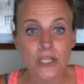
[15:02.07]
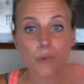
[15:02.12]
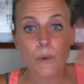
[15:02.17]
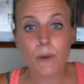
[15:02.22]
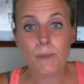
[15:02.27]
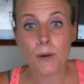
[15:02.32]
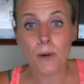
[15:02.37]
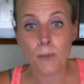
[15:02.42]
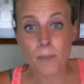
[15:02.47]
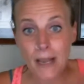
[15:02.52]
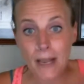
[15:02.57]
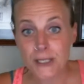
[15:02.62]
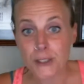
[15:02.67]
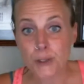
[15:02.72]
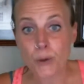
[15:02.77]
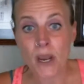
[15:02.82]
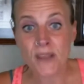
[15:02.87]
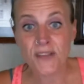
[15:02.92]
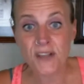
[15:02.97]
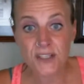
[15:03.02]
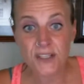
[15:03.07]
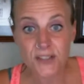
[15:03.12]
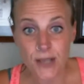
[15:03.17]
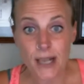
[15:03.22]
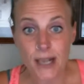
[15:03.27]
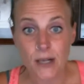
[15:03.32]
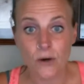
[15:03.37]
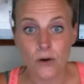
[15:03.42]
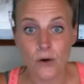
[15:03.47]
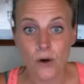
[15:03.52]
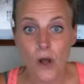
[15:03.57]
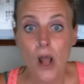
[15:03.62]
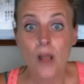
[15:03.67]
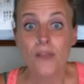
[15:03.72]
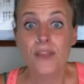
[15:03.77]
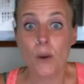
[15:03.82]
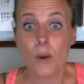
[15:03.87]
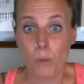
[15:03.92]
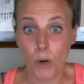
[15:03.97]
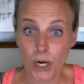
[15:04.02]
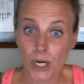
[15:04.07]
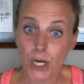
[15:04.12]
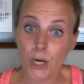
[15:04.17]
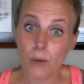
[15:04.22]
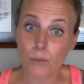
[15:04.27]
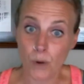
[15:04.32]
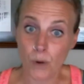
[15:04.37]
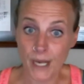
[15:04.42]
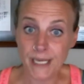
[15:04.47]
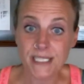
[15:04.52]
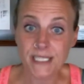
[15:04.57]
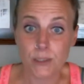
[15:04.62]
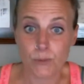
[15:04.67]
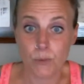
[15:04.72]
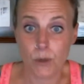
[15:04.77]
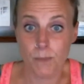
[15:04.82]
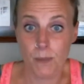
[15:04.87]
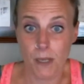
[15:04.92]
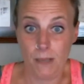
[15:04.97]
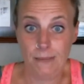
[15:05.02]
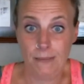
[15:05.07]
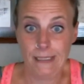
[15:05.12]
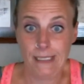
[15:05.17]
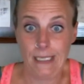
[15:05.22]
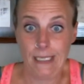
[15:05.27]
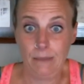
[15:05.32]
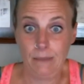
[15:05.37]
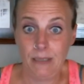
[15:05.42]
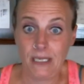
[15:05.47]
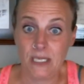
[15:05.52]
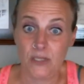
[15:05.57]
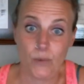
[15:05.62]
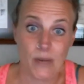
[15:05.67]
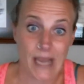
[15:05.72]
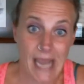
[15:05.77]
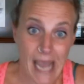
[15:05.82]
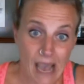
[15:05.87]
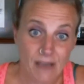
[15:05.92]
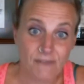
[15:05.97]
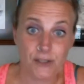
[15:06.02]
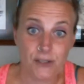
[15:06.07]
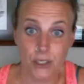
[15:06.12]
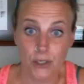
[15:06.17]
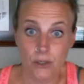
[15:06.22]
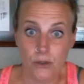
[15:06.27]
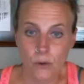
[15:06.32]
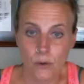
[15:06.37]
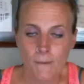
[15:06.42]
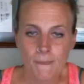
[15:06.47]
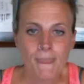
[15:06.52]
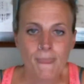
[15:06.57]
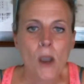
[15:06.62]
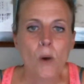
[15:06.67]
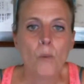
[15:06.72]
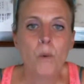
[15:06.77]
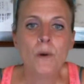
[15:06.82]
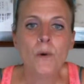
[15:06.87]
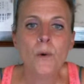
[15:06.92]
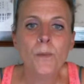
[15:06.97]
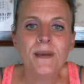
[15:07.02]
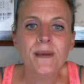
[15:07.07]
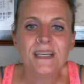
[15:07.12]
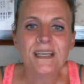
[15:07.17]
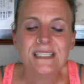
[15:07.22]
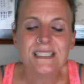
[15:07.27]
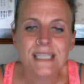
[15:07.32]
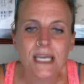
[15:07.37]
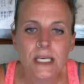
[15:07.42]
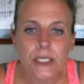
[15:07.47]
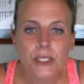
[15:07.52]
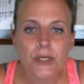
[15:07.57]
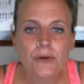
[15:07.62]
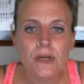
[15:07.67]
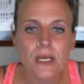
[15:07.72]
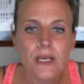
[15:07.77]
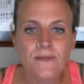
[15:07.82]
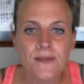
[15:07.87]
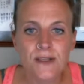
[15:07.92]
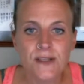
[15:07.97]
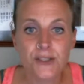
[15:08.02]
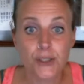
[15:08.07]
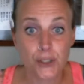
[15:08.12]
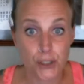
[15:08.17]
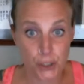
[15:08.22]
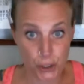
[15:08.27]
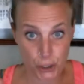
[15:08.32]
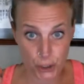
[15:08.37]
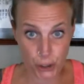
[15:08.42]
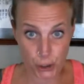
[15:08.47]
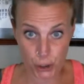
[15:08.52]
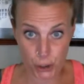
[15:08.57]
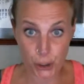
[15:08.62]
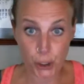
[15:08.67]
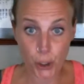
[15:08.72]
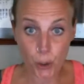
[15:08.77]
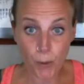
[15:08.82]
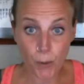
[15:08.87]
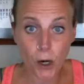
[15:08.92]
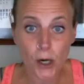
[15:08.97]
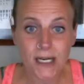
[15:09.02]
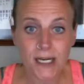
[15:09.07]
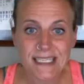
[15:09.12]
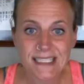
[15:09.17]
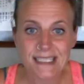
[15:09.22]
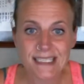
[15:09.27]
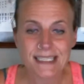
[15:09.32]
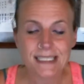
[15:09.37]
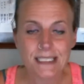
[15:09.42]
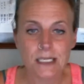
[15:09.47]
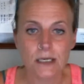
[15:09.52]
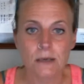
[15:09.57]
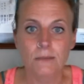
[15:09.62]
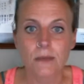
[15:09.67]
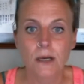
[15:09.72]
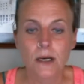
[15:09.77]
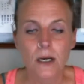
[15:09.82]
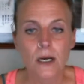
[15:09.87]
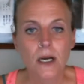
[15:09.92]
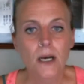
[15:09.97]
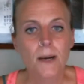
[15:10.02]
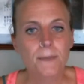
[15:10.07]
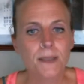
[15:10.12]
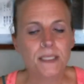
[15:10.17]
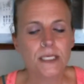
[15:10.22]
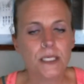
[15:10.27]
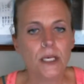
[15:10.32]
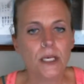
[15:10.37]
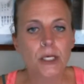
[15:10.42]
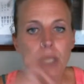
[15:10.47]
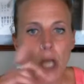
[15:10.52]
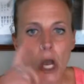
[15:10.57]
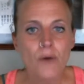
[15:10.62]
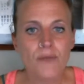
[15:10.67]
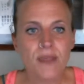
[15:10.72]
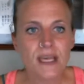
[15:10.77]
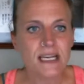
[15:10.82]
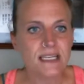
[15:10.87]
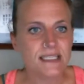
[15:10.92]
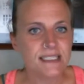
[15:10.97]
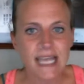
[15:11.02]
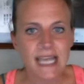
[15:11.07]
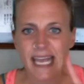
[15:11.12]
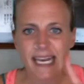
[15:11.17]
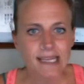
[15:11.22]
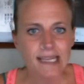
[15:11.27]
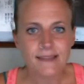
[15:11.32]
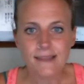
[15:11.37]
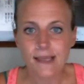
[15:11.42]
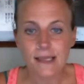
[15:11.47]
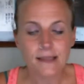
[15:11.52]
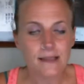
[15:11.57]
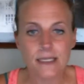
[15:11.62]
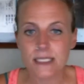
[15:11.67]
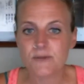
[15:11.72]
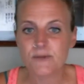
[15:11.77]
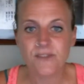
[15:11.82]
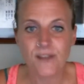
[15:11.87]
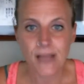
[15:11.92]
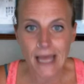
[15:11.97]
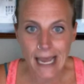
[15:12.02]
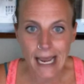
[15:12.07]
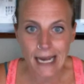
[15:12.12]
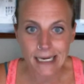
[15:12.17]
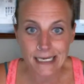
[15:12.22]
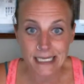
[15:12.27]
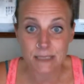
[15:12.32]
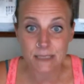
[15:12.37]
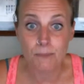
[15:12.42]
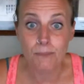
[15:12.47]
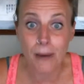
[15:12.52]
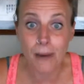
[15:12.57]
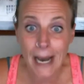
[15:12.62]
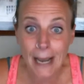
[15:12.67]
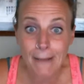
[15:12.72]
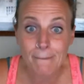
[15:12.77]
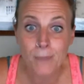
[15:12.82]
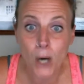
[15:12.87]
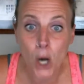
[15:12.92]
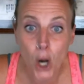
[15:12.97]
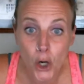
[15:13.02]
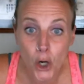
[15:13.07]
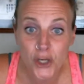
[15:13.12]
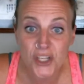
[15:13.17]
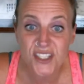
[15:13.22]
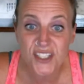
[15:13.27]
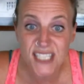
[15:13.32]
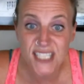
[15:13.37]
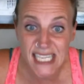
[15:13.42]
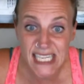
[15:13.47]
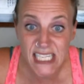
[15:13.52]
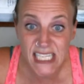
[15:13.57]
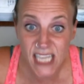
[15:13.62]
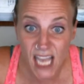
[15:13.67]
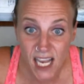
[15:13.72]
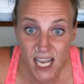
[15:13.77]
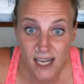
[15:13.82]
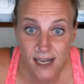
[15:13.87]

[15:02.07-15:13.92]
as we perpetuate the cycle that we're going to run as a Republican because we have to, we will be continued in this two-party system. But know this, anything that's flagged as bipartisan